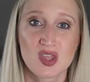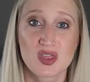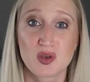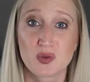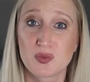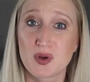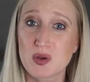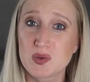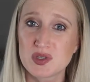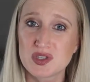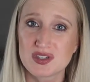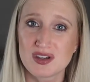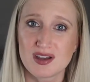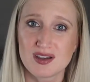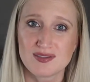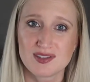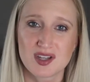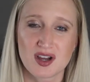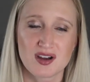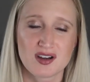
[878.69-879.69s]
The
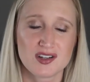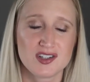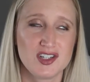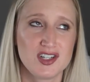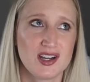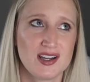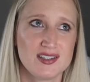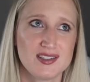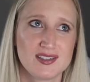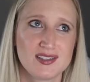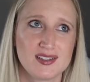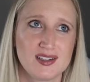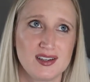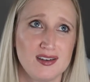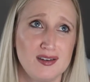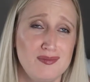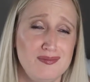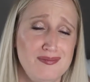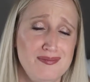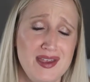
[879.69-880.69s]
Rostovs are just
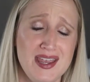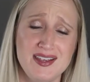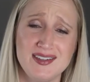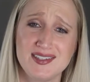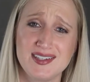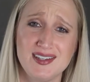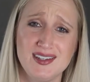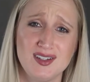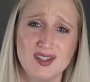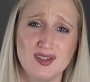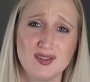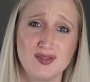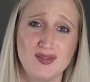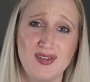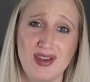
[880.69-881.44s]
an amazing